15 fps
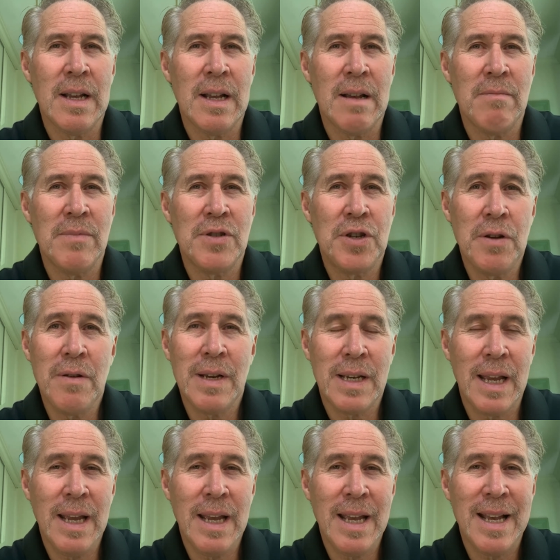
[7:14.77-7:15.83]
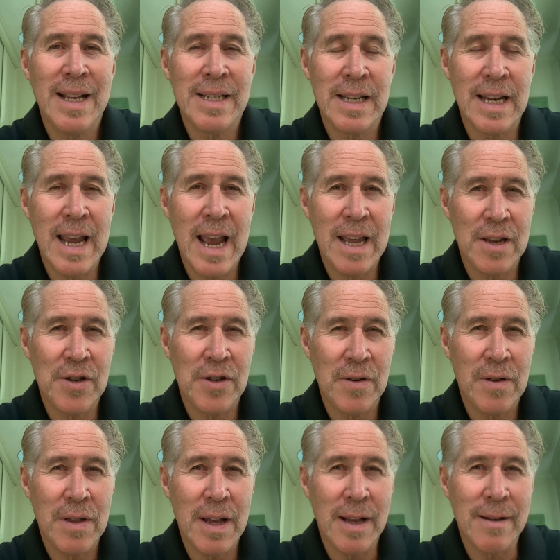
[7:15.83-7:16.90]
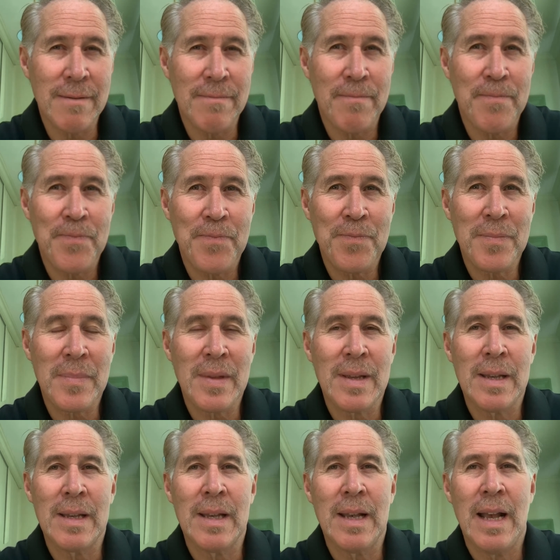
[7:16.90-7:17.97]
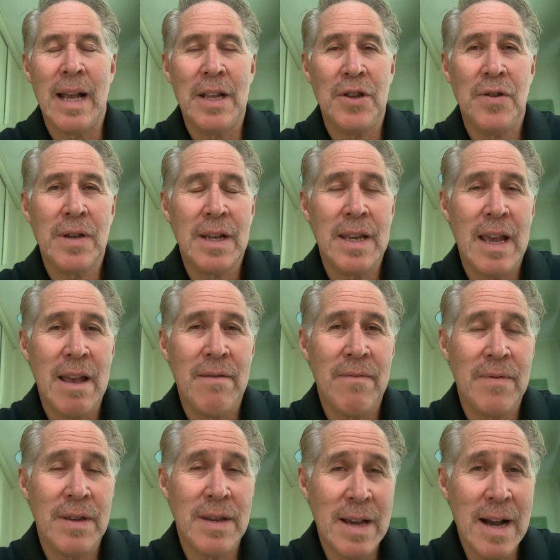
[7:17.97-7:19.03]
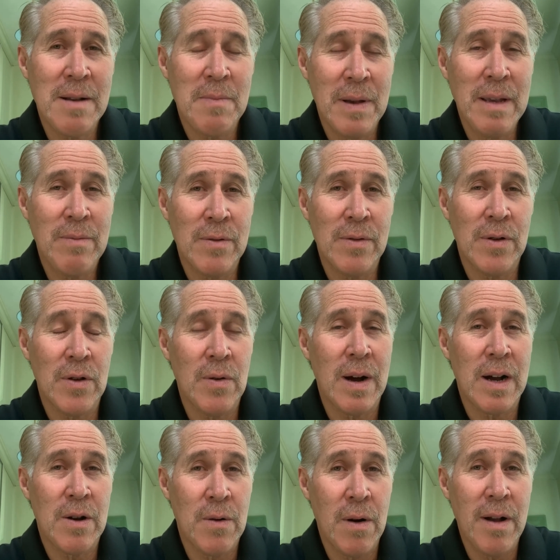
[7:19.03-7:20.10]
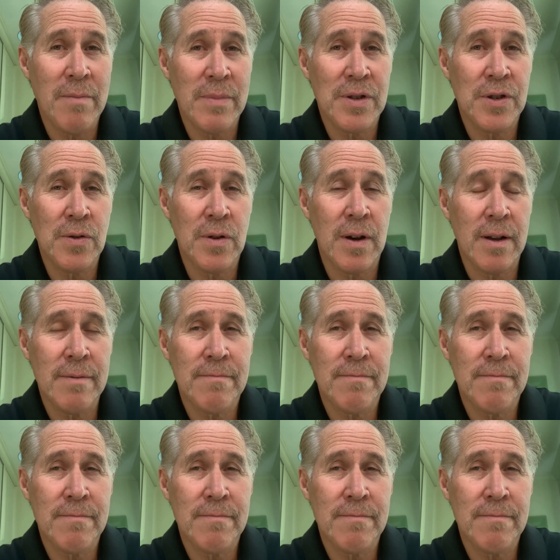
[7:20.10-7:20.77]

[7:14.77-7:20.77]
Maturity is an attitude thing. And you can have young people who are quite mature.